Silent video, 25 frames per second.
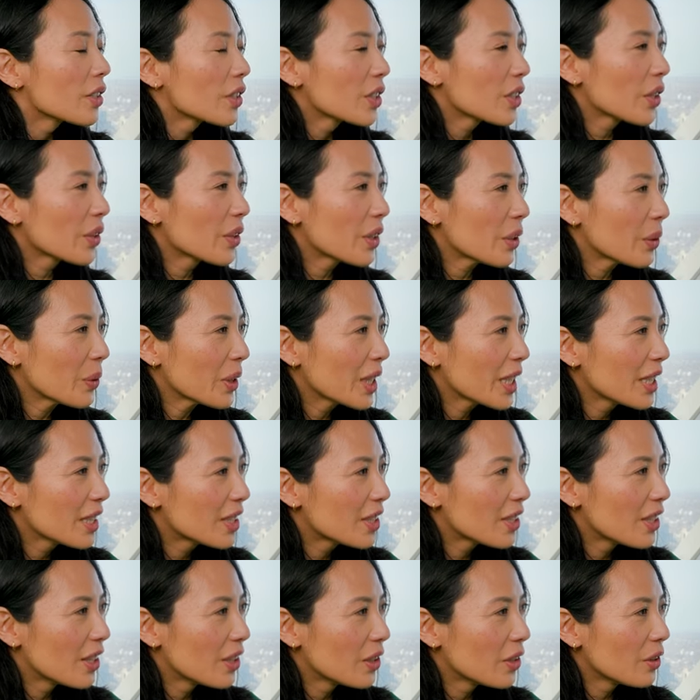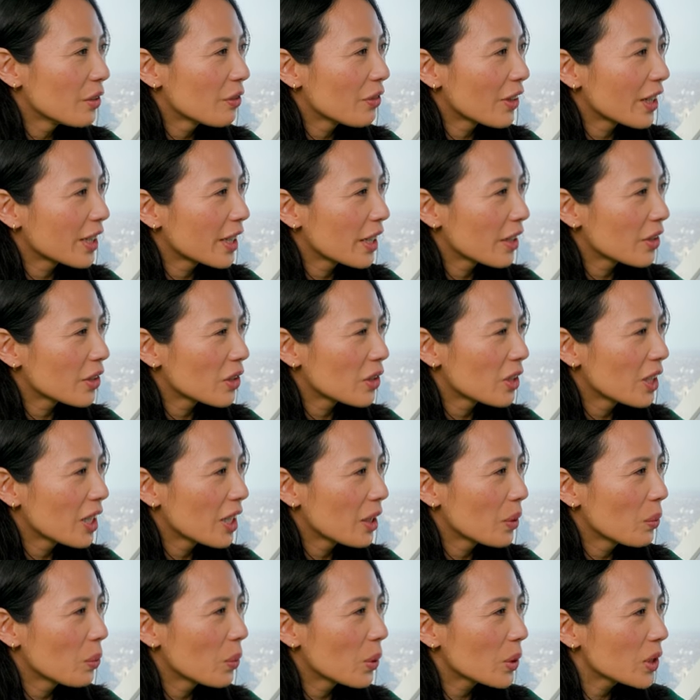So going into the new financial
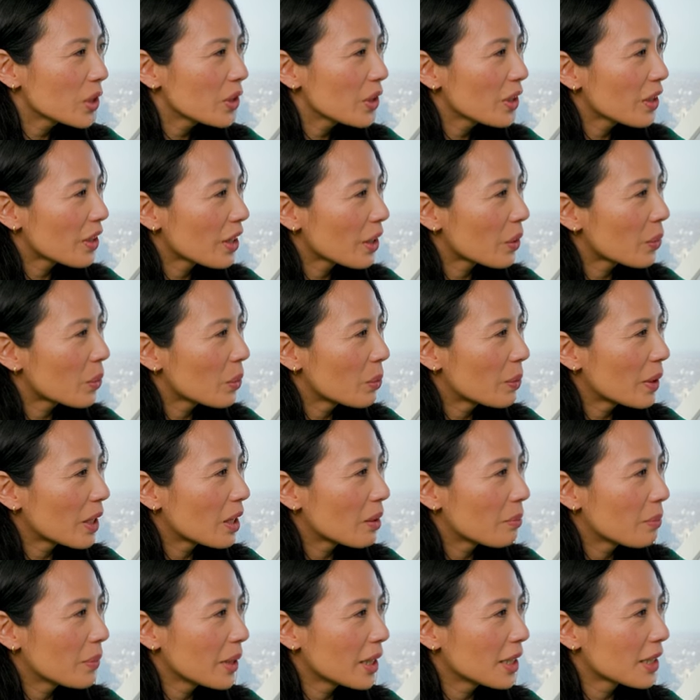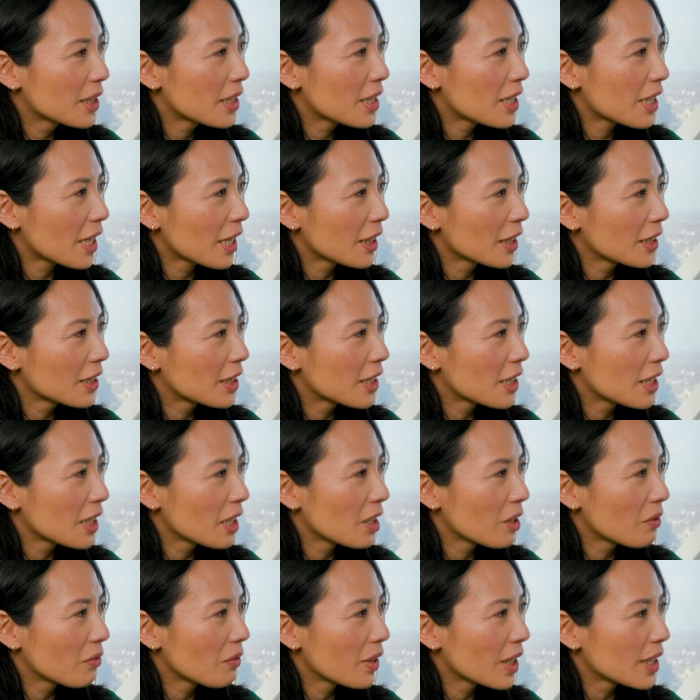year, what do you think will be the biggest challenges
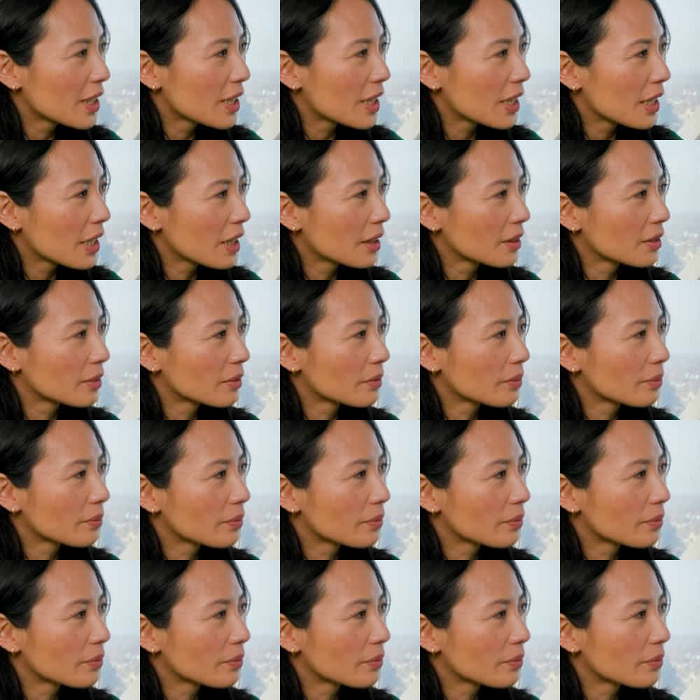in investing?